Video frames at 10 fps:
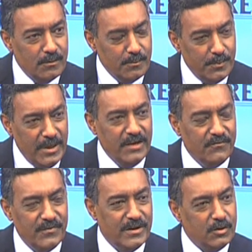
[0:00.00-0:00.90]

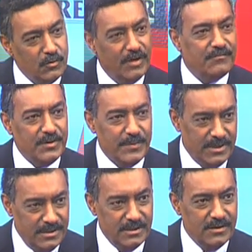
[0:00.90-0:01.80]
benefit to
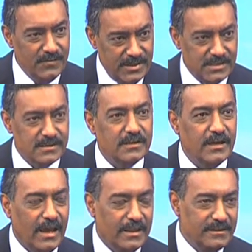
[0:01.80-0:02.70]
everybody, the investor
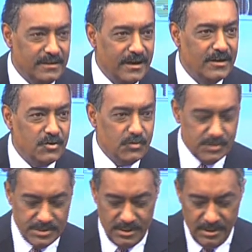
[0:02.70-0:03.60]
and the end
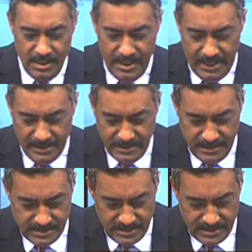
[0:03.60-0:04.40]
user. And there is